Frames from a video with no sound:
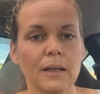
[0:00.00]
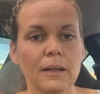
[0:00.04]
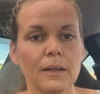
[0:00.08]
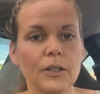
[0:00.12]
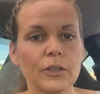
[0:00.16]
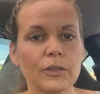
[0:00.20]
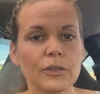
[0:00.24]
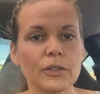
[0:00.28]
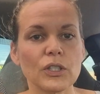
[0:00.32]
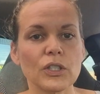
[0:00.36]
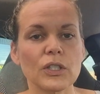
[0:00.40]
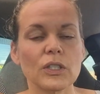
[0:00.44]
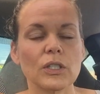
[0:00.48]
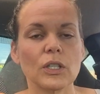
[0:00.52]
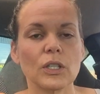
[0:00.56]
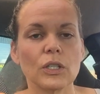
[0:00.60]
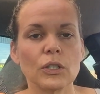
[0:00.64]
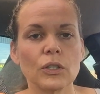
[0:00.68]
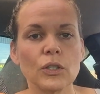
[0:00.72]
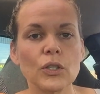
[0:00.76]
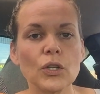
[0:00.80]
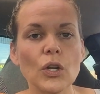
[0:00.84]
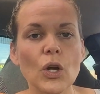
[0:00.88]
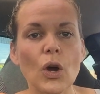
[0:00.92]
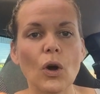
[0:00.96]
There is
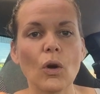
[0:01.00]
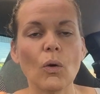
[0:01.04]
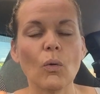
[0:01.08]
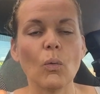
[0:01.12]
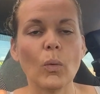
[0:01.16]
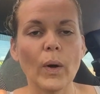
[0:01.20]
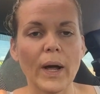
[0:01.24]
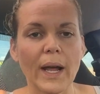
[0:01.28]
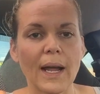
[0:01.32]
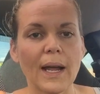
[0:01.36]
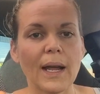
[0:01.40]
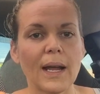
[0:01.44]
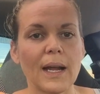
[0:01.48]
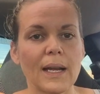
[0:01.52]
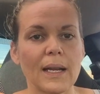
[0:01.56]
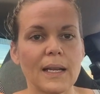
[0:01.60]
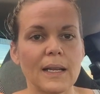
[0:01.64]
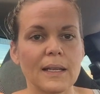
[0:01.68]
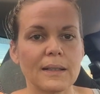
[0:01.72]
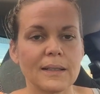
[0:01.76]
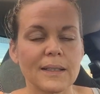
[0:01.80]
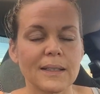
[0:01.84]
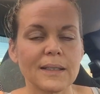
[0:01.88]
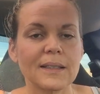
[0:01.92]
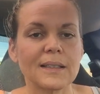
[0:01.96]
no
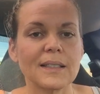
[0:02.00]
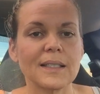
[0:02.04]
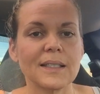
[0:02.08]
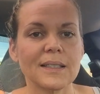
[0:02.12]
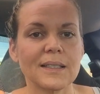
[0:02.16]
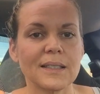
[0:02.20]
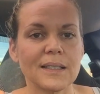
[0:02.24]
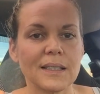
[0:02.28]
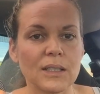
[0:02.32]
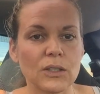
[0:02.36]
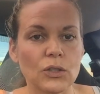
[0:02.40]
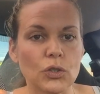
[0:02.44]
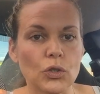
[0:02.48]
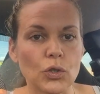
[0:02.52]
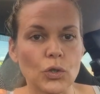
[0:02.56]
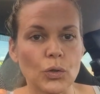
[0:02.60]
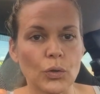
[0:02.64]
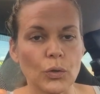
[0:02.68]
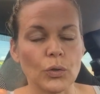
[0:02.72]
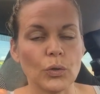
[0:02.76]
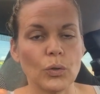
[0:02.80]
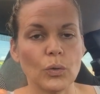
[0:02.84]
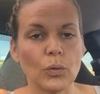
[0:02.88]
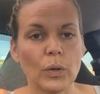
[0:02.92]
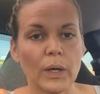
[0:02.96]
way that this is
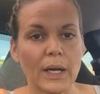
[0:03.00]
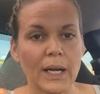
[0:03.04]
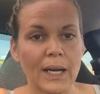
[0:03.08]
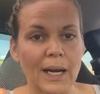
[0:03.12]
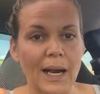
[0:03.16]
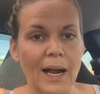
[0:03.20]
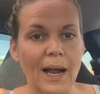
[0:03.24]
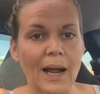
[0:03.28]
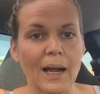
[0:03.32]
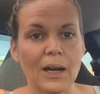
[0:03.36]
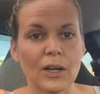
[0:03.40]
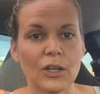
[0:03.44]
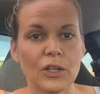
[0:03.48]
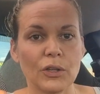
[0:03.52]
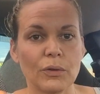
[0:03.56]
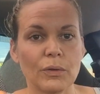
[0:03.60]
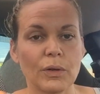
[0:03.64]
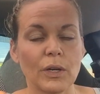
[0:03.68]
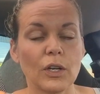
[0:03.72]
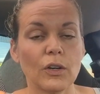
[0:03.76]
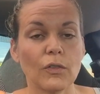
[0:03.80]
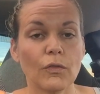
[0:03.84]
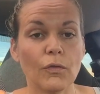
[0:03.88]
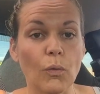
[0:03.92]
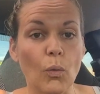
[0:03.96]
true and
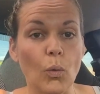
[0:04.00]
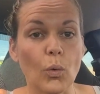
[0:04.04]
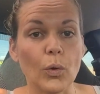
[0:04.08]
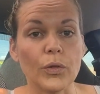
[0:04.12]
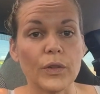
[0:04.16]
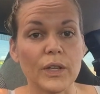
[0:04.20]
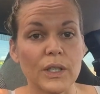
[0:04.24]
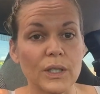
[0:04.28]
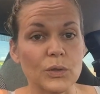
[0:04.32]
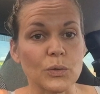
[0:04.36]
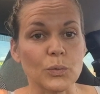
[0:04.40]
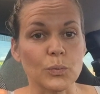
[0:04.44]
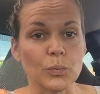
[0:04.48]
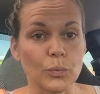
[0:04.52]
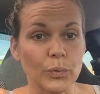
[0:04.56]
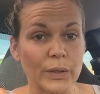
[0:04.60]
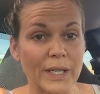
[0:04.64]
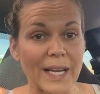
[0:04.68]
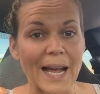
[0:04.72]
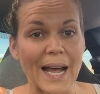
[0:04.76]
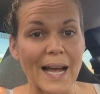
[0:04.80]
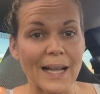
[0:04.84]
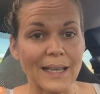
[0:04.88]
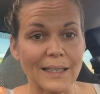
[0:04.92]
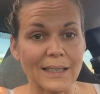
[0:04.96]
accurate for this
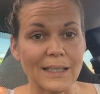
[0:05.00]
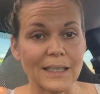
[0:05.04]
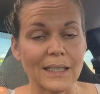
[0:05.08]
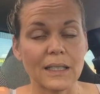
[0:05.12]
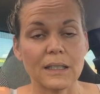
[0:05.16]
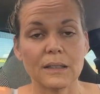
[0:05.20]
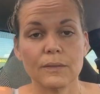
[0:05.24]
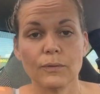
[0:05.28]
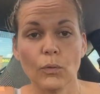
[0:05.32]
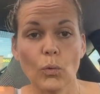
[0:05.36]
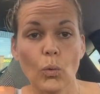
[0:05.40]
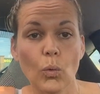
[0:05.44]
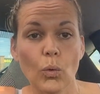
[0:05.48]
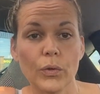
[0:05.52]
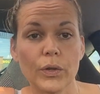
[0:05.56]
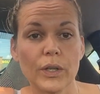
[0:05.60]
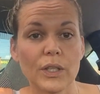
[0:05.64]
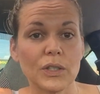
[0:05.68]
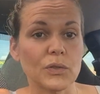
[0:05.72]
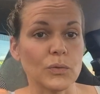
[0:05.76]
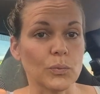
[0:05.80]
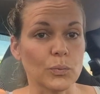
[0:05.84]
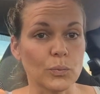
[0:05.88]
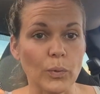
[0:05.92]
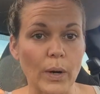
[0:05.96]
reality, for
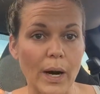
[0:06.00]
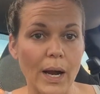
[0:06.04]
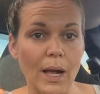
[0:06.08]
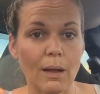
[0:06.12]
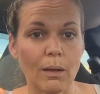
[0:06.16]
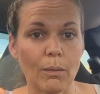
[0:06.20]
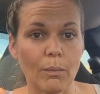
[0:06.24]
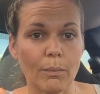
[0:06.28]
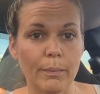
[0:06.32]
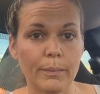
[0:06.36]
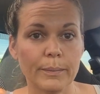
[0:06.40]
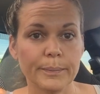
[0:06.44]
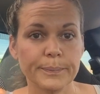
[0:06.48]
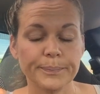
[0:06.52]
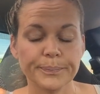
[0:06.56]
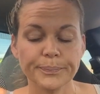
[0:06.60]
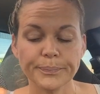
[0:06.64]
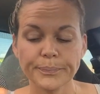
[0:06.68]
this realm.